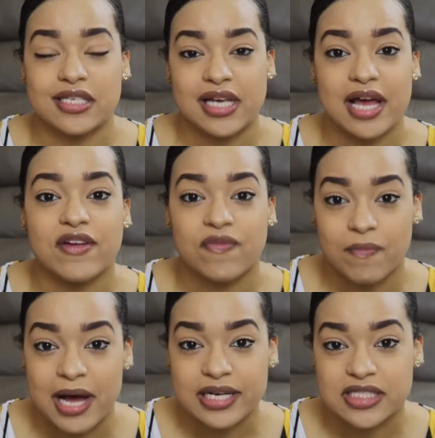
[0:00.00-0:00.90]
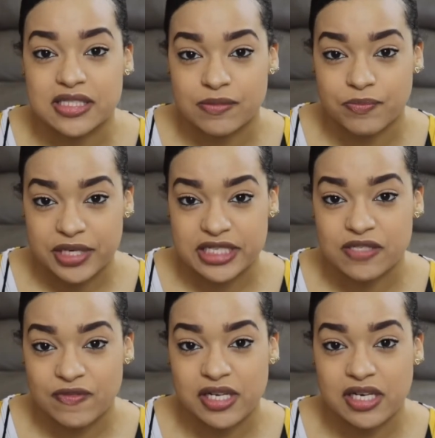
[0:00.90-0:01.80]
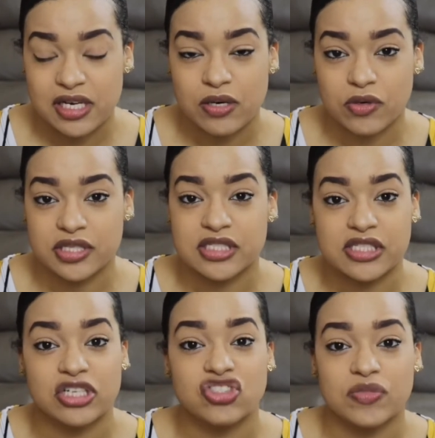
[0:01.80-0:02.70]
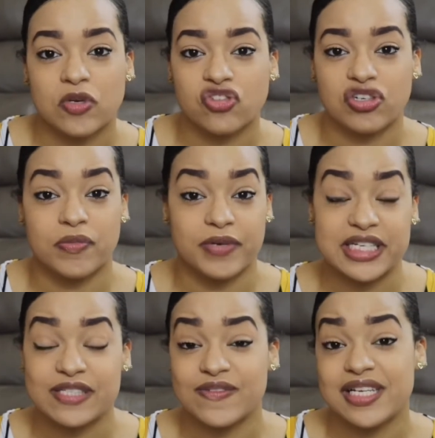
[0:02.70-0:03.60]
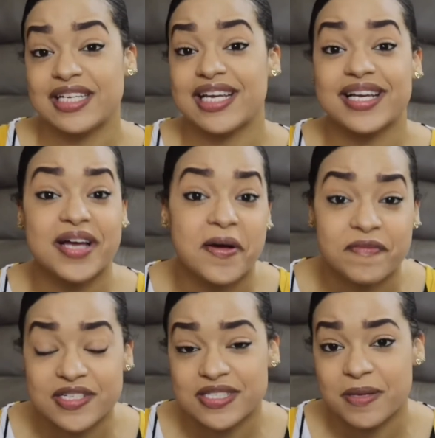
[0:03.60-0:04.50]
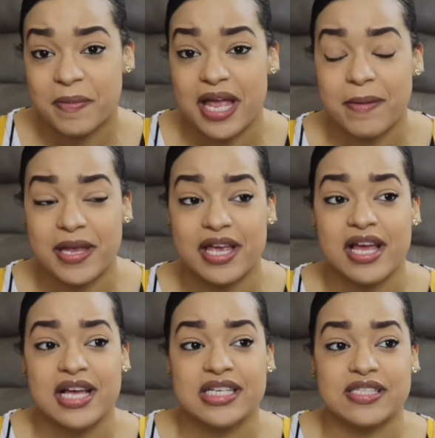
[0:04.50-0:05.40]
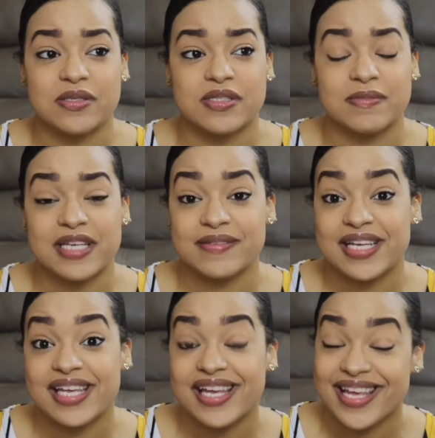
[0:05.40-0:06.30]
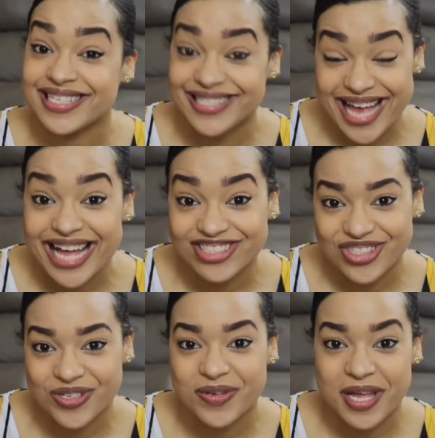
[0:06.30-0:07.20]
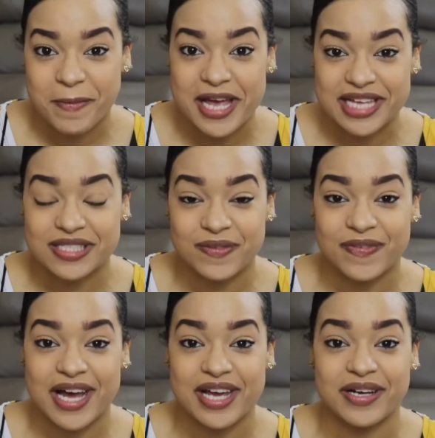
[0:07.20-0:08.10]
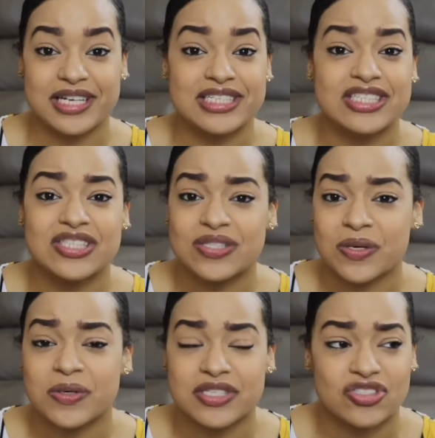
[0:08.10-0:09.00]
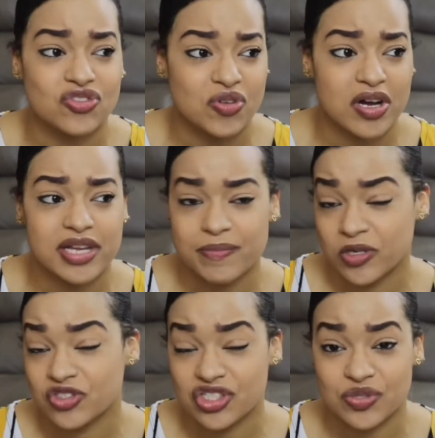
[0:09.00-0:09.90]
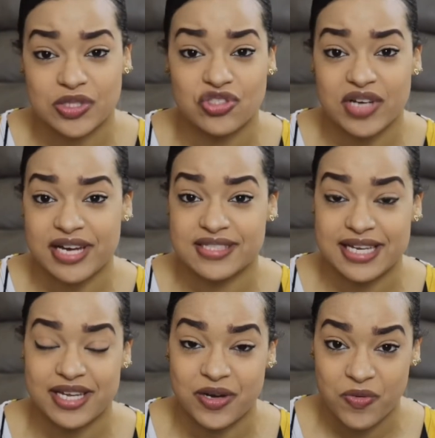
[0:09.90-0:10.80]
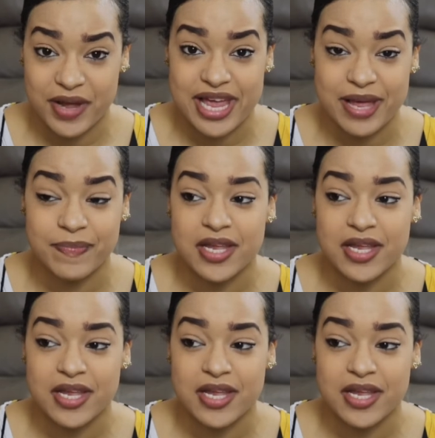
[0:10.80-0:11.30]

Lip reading: kind of mocks breastfeeding, or the suction motion of breastfeeding. It comforts the baby, so sometimes they can get attached to that pacifier, and it's strong emotions when you try to take it away.